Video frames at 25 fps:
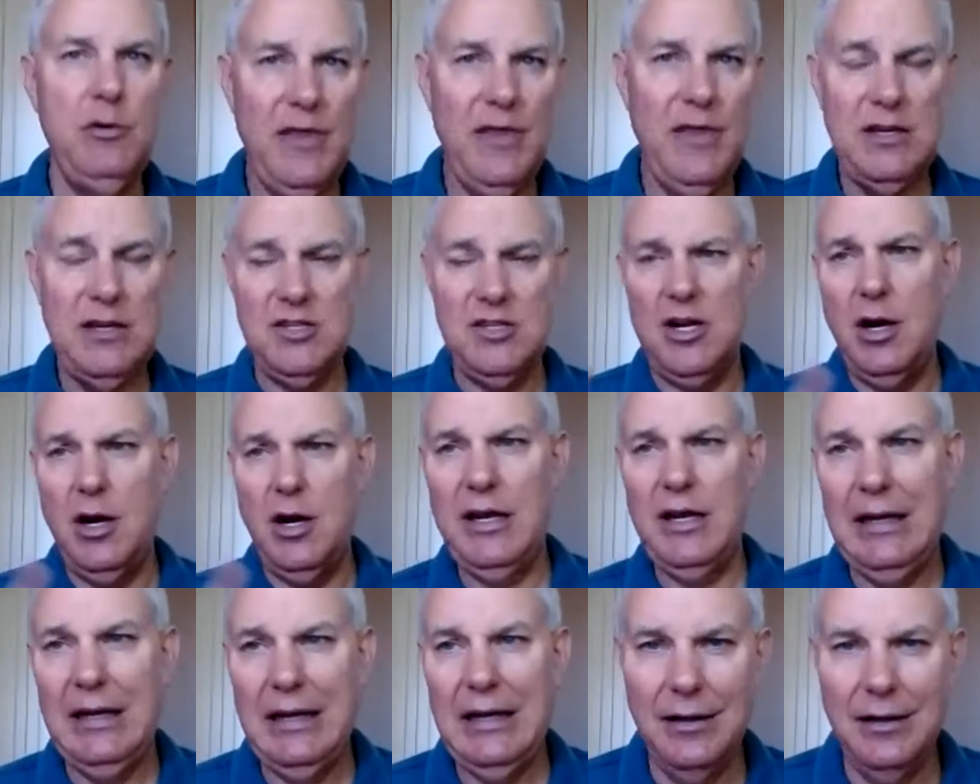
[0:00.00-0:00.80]
and then
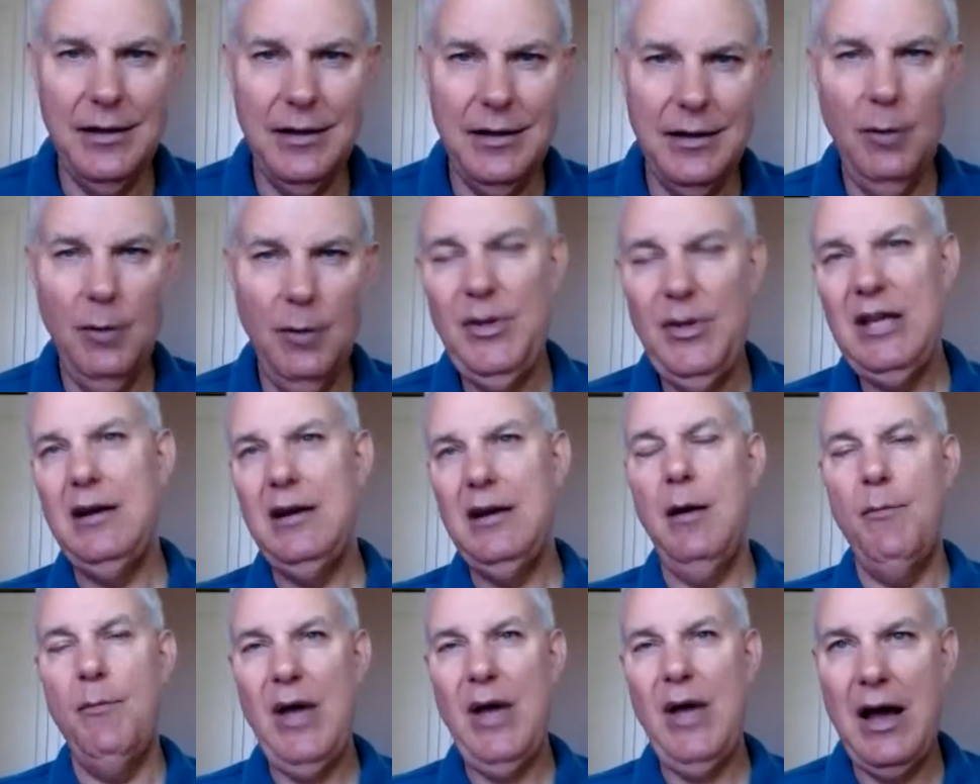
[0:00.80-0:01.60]
talking a little bit
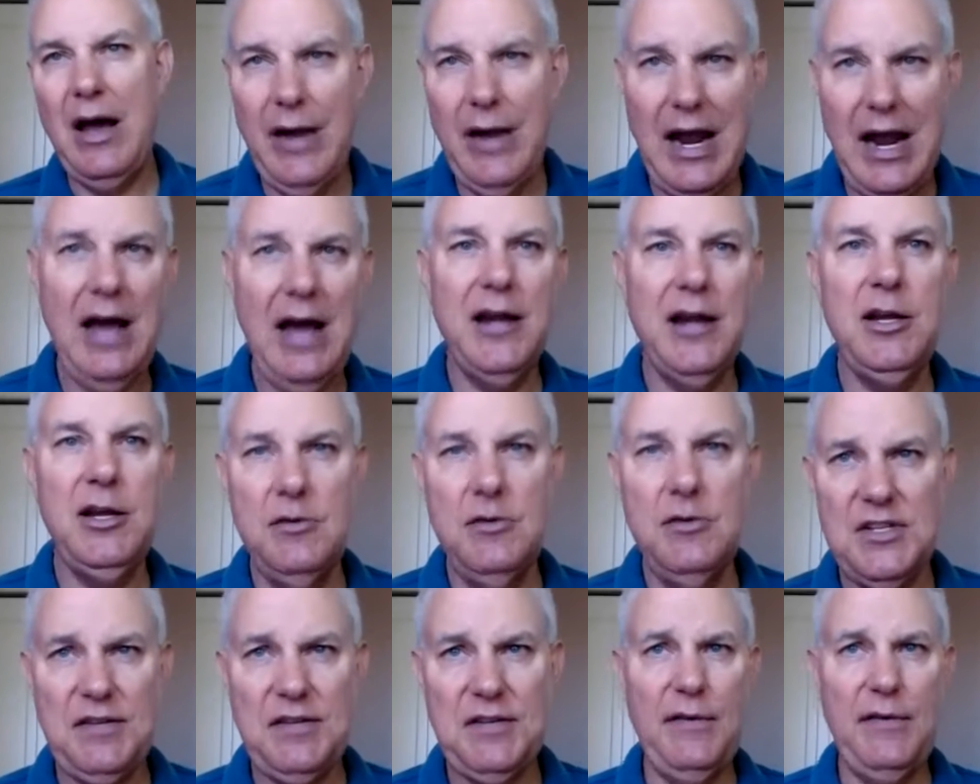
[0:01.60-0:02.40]
about how to
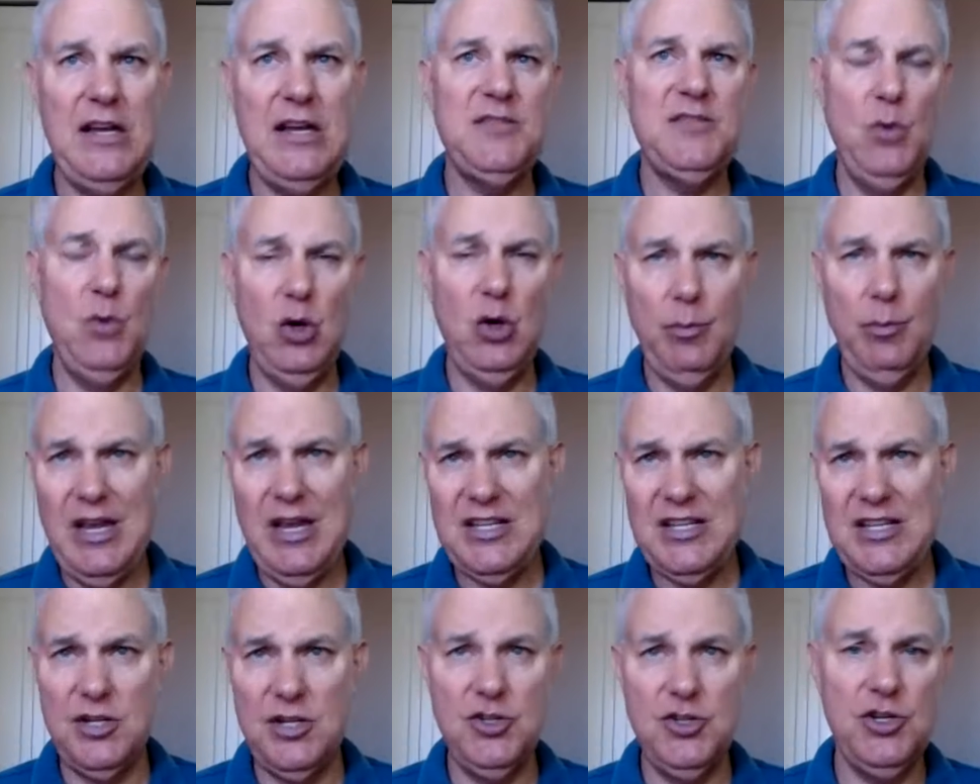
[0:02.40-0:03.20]
use Facebook
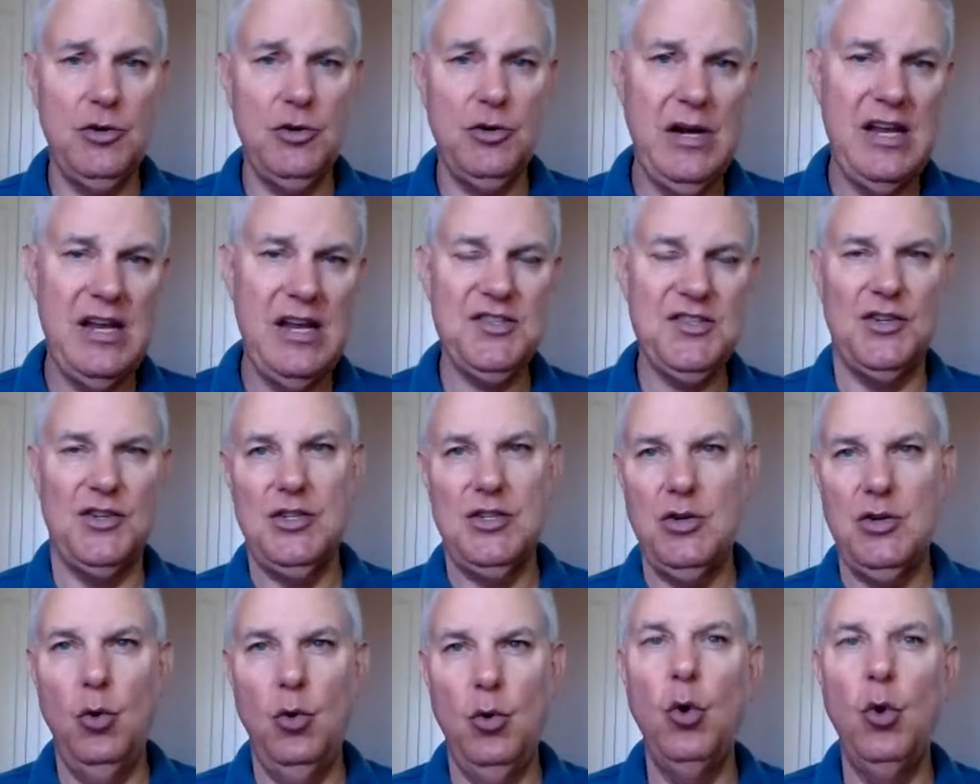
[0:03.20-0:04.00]
Messenger as a
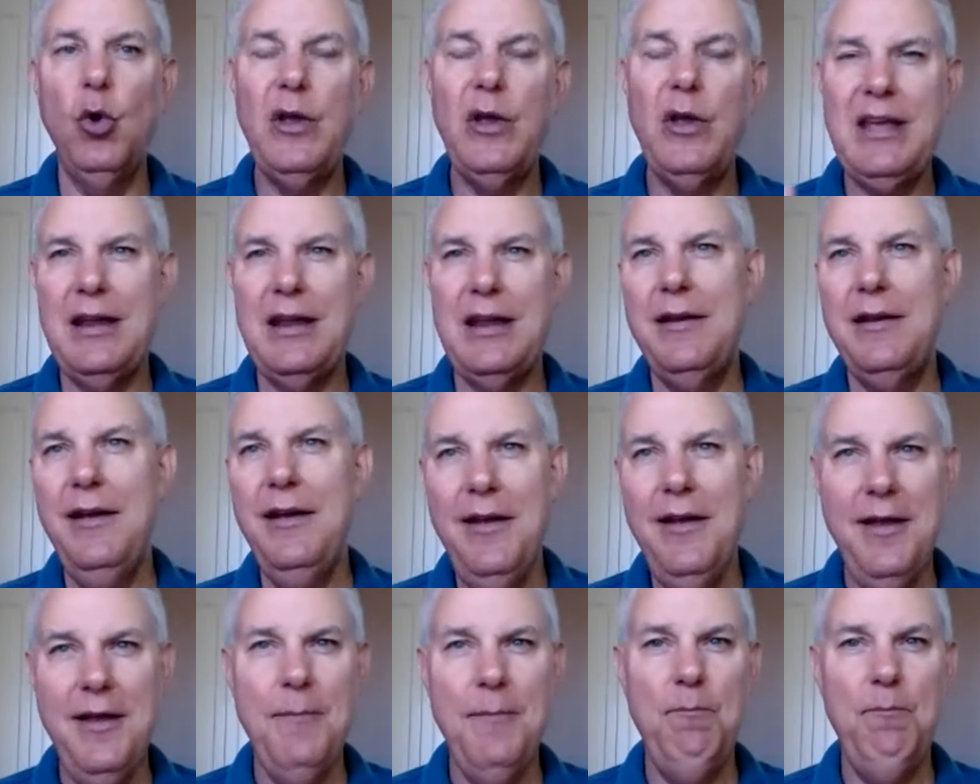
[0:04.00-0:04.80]
tool in
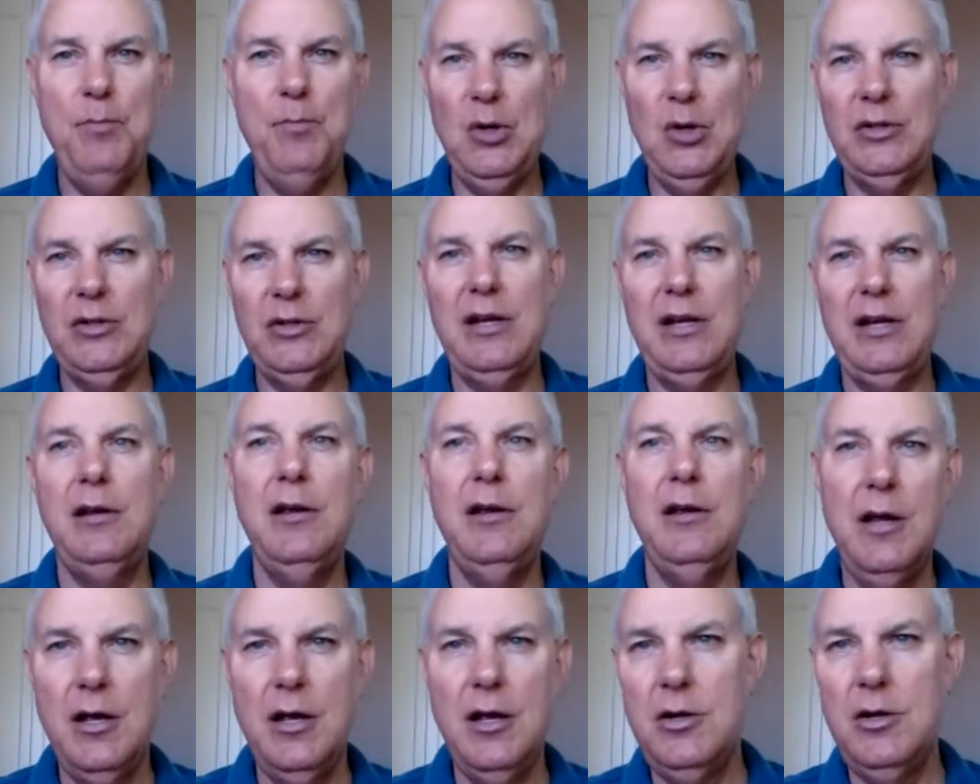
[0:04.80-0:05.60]
building
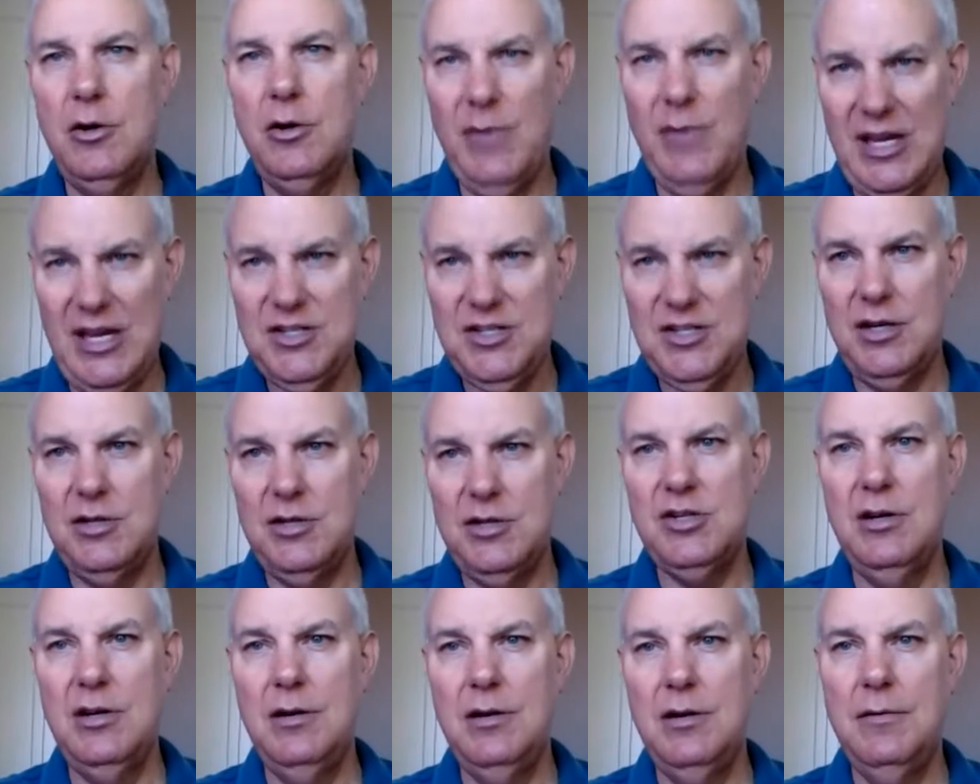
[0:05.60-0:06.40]
your
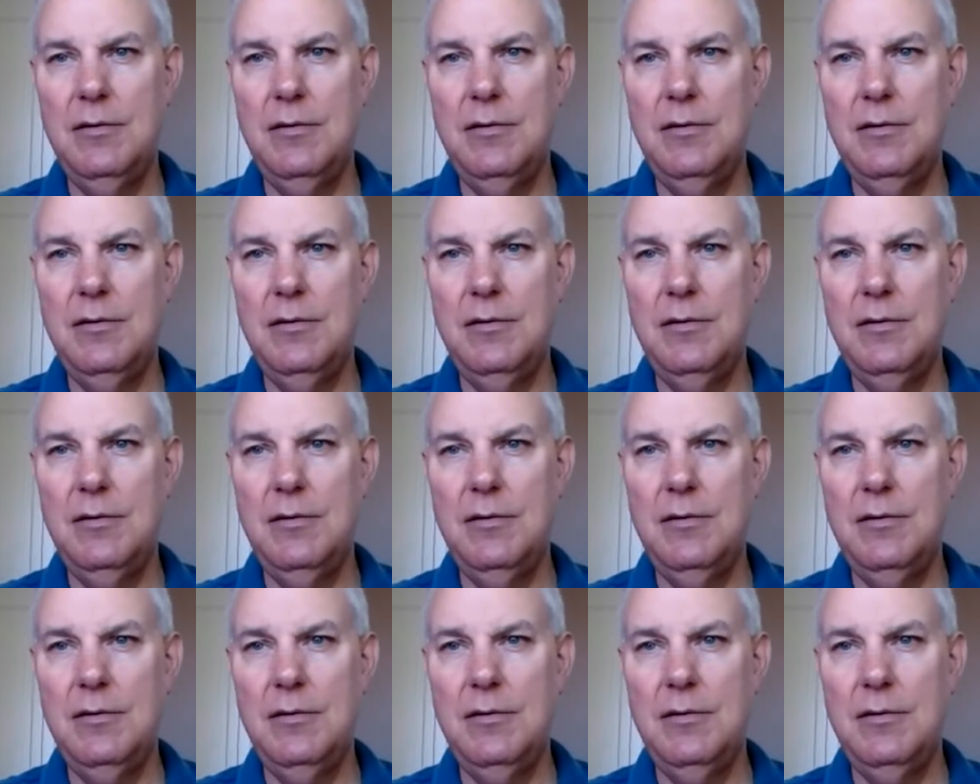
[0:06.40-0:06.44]
message.